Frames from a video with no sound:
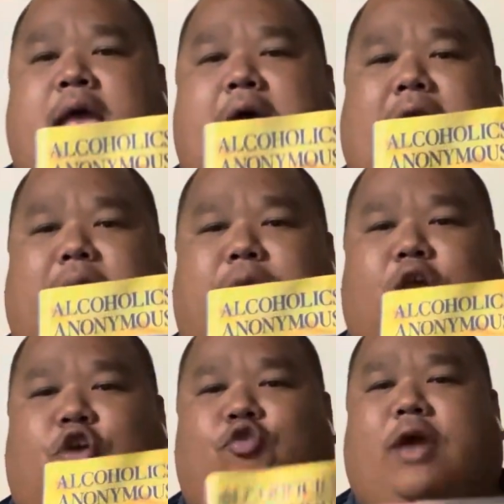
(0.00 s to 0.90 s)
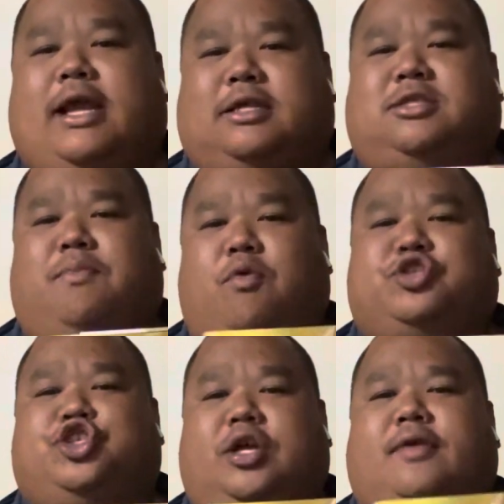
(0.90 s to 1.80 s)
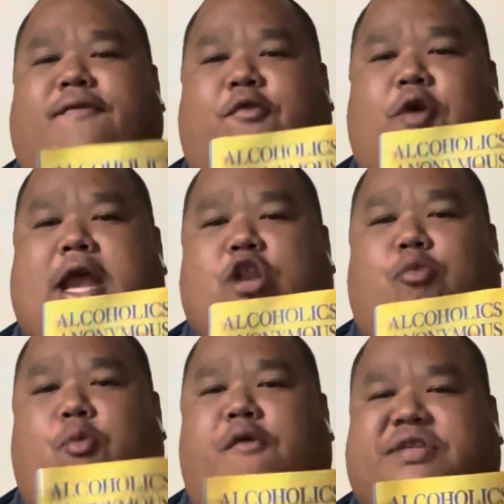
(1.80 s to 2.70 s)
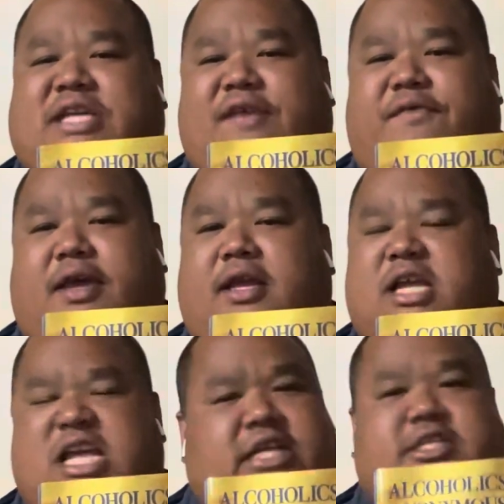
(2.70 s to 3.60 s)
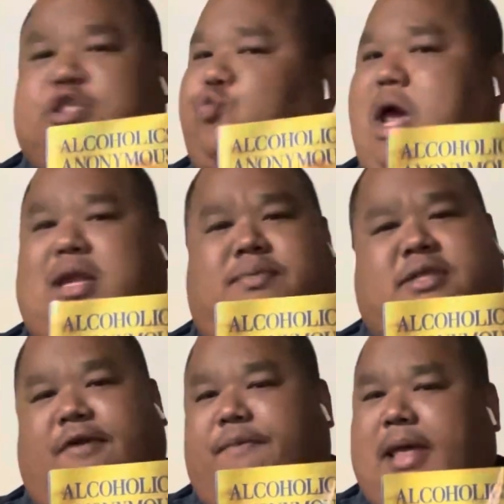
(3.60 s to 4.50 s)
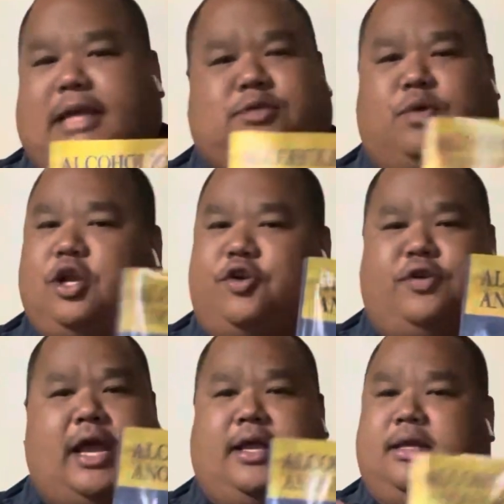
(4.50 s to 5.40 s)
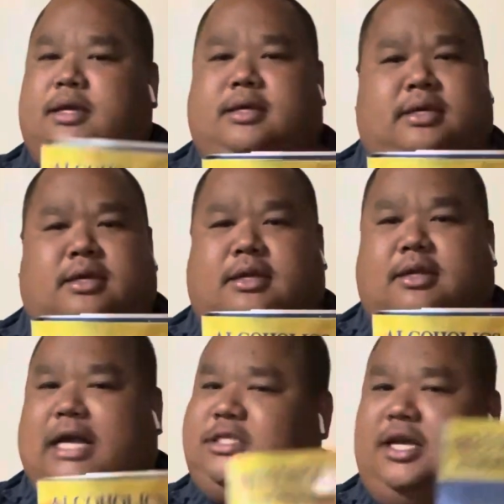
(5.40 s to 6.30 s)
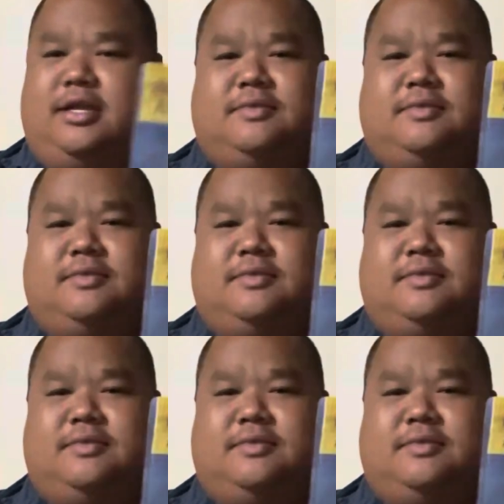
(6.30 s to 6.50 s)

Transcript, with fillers: And I'm gonna create some more shit for Endomorph TV. Just random stuff, man. I just wanna create. That's it.